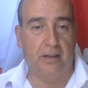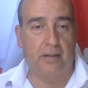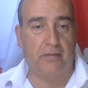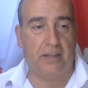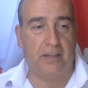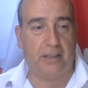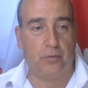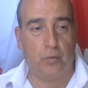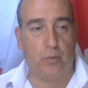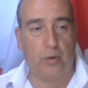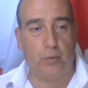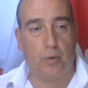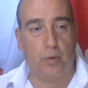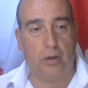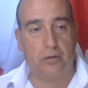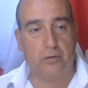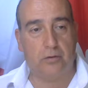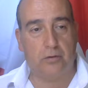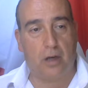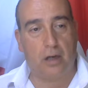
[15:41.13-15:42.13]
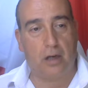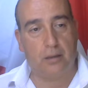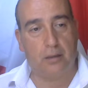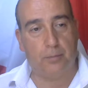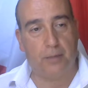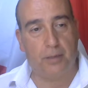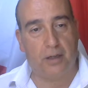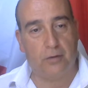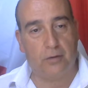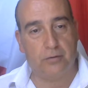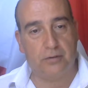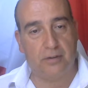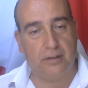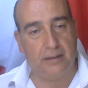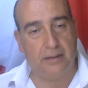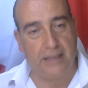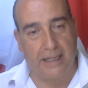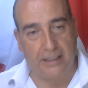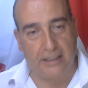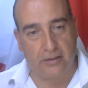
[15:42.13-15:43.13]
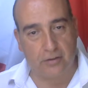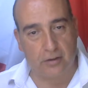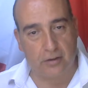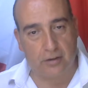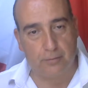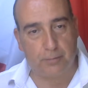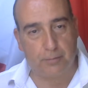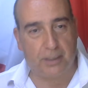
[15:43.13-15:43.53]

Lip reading: that we will talk about later,